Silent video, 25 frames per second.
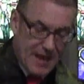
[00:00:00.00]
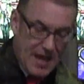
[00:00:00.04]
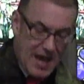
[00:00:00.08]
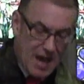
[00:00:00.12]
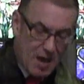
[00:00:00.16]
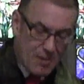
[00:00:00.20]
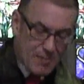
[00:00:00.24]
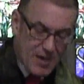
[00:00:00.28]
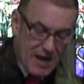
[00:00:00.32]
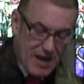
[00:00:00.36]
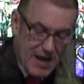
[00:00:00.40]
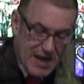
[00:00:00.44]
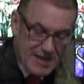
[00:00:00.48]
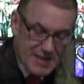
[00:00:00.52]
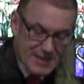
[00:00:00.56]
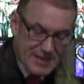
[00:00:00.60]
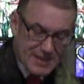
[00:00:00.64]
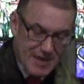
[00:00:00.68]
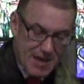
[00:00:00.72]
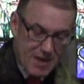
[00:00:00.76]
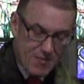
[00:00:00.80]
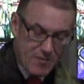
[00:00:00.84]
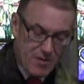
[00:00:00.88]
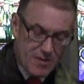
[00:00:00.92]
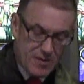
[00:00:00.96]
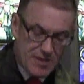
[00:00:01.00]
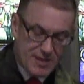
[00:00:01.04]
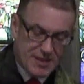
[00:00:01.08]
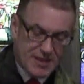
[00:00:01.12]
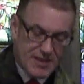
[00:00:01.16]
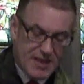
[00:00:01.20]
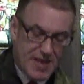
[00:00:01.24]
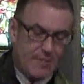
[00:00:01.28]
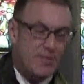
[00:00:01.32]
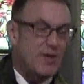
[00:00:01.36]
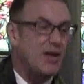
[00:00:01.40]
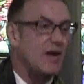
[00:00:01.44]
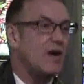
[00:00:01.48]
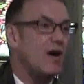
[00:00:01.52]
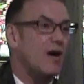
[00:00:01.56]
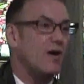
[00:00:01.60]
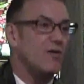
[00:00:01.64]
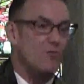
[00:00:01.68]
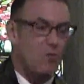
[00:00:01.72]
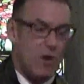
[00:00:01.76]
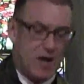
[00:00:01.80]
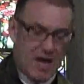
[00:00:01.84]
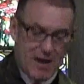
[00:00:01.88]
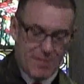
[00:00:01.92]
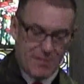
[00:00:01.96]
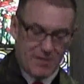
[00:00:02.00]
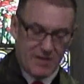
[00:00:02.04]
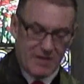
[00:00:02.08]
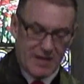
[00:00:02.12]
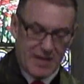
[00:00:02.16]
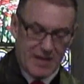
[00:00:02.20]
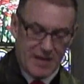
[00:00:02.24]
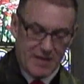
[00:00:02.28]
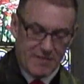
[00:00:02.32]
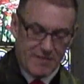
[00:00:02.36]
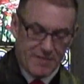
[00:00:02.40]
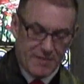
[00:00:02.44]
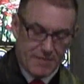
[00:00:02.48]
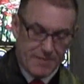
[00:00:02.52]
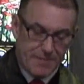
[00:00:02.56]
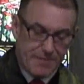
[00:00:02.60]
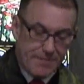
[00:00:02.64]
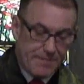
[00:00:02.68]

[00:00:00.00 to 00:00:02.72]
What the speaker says: Albert Einstein wrote a statement called What I Believe.